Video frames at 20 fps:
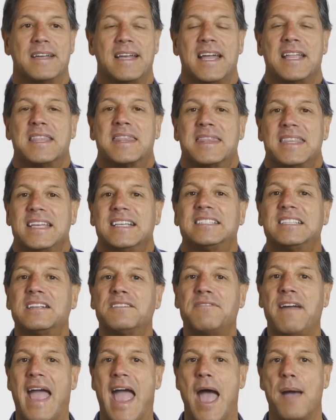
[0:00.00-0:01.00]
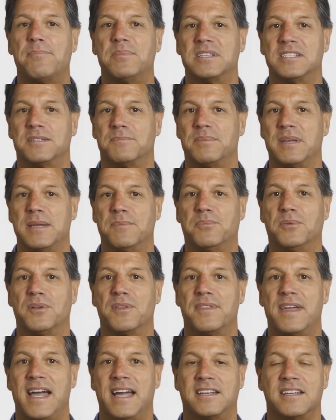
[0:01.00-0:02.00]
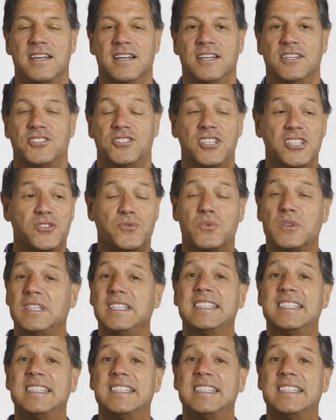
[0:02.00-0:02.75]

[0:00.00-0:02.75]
and things that have happened to people that just really